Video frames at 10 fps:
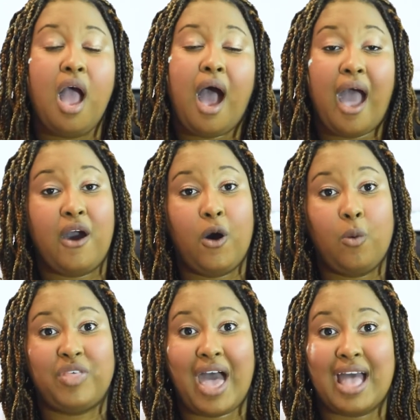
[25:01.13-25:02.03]
I
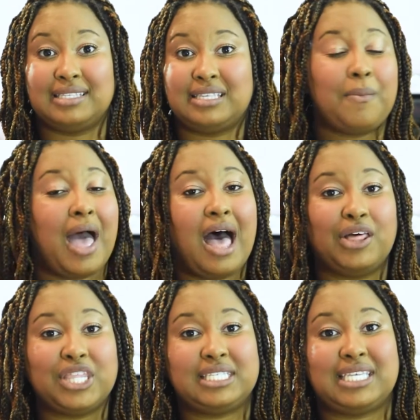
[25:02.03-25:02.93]
hope that somehow
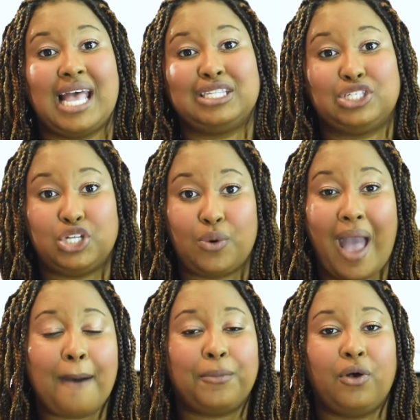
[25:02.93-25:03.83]
this gets to
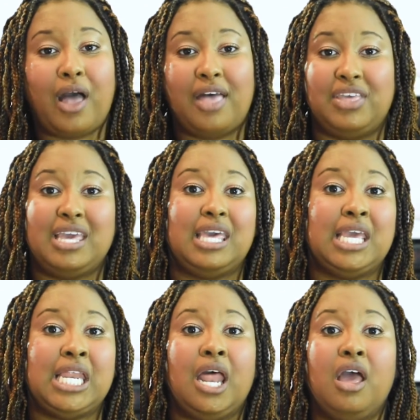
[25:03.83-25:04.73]
Apple and they
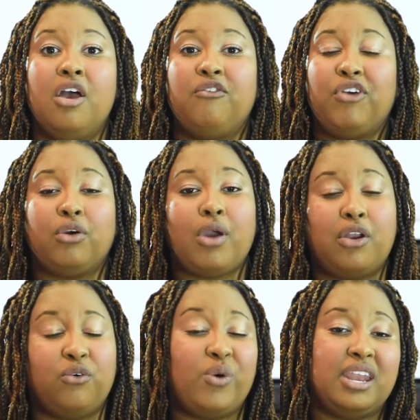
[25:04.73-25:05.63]
can figure out
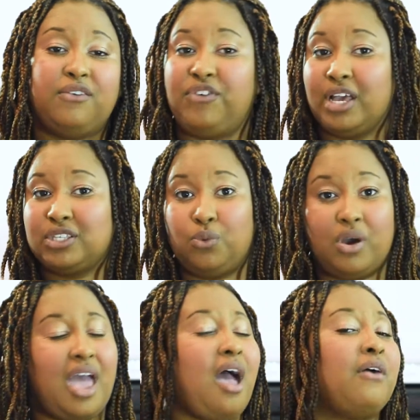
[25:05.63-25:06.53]
a way to fix
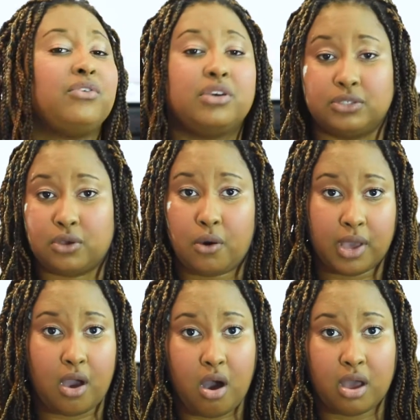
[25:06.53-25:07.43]
whatever is
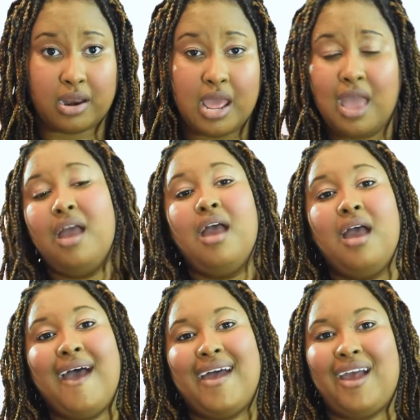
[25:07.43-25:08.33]
going on.
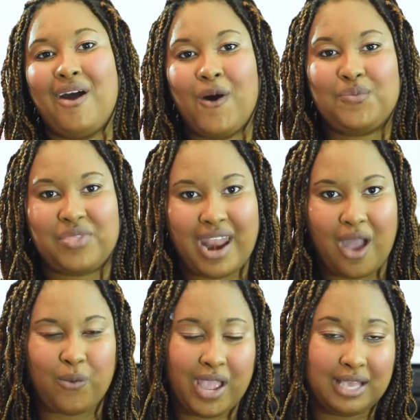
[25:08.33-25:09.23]
And I hope that I
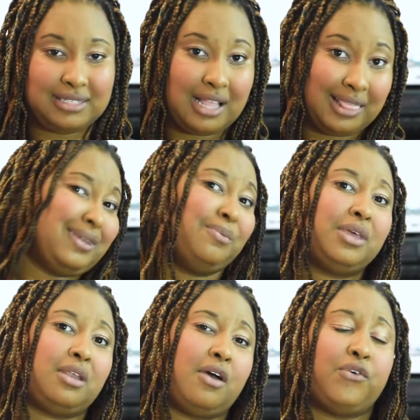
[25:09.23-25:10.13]
raised a little
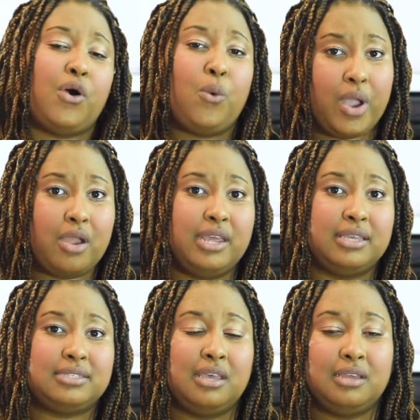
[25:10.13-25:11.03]
bit of
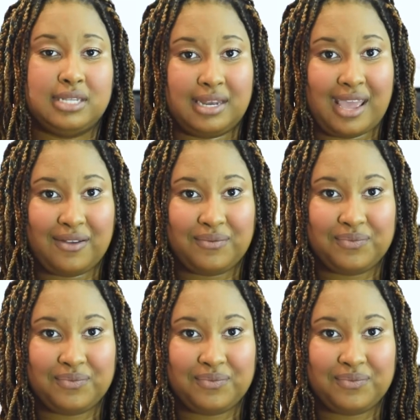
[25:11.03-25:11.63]
awareness today.